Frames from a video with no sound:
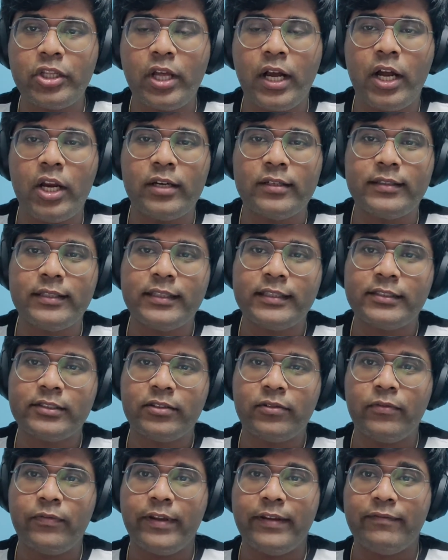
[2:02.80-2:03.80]
to the all rounders,
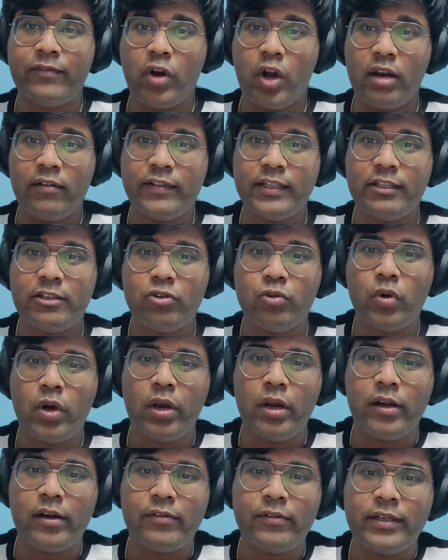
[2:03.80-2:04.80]
so we've gone with two
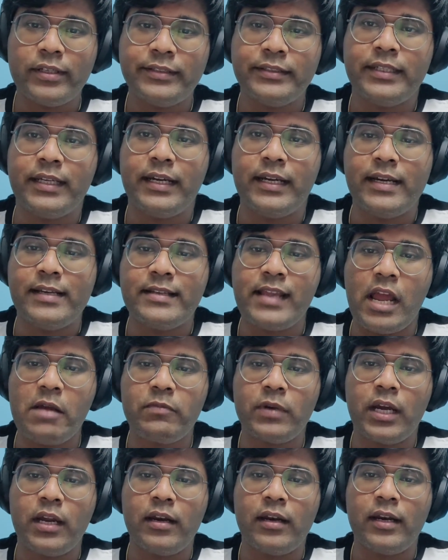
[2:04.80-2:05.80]
all rounders, uh,
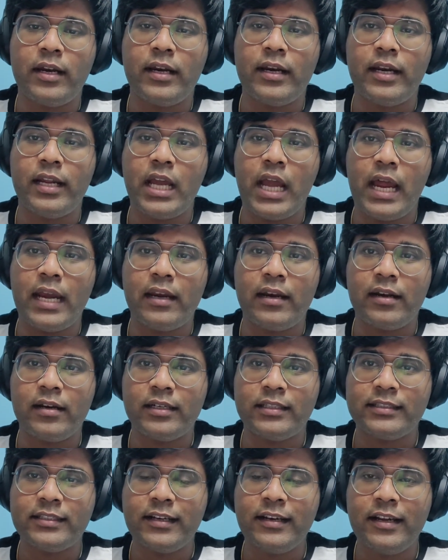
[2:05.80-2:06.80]
Sam Curran and uh, Andre
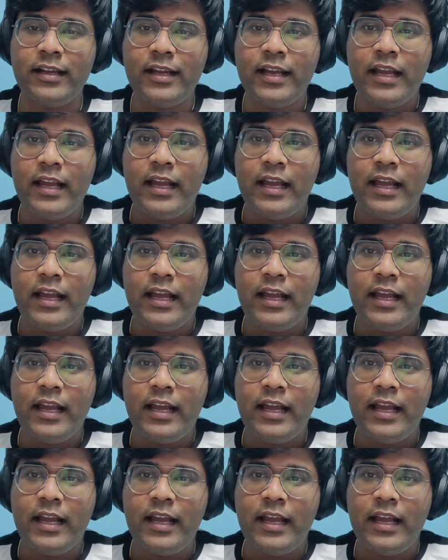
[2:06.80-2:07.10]
Russell.